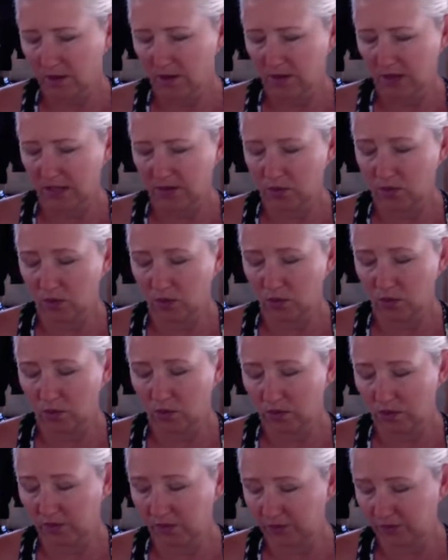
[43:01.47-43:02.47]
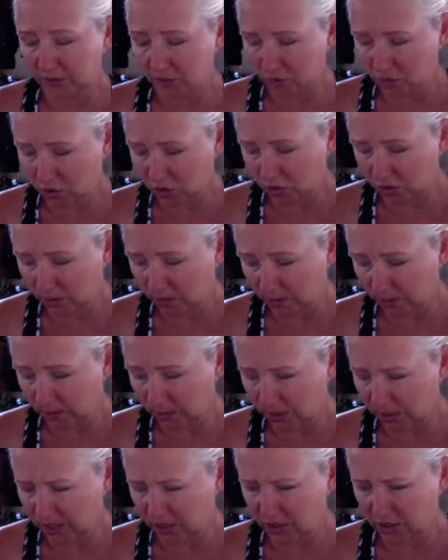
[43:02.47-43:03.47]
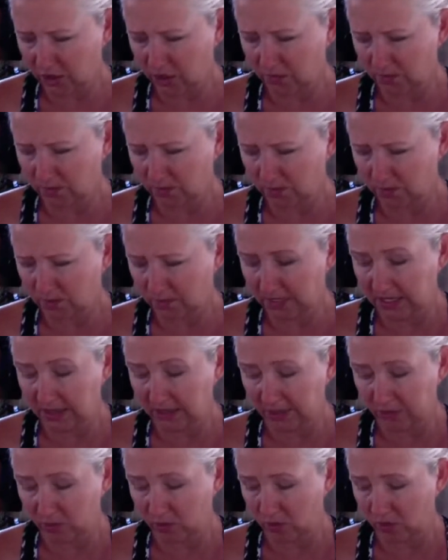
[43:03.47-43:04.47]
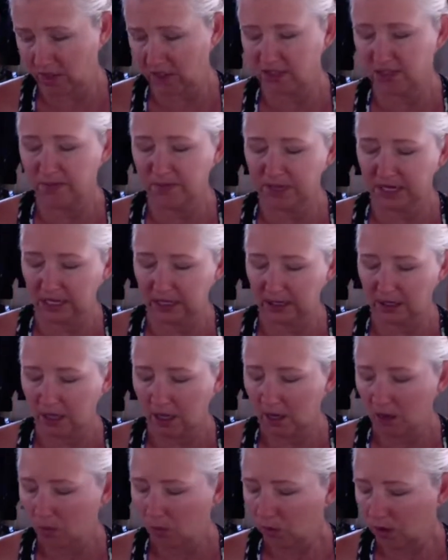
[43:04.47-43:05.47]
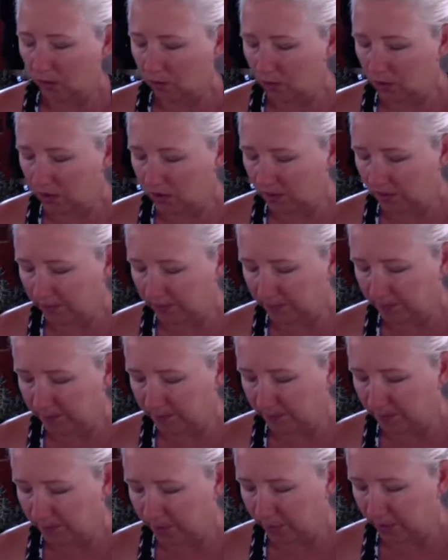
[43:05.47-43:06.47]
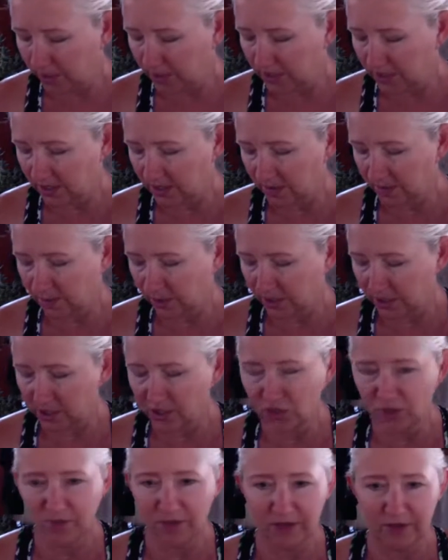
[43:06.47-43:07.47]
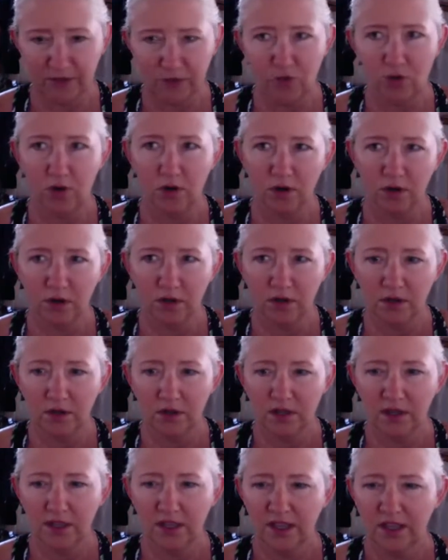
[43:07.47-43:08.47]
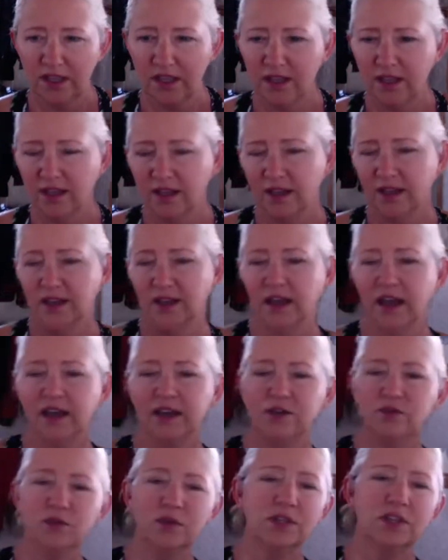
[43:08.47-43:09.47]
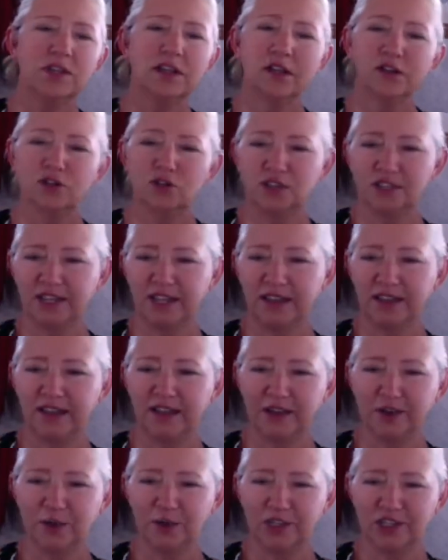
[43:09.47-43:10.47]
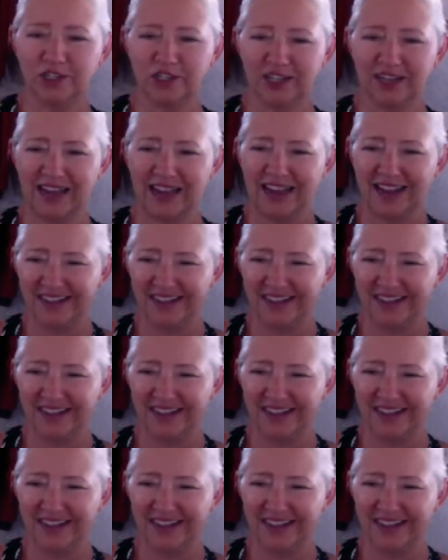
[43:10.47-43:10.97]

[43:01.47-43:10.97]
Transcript: And what will the future punish me for? It's me. What will the present punish me for? I don't really understand that question.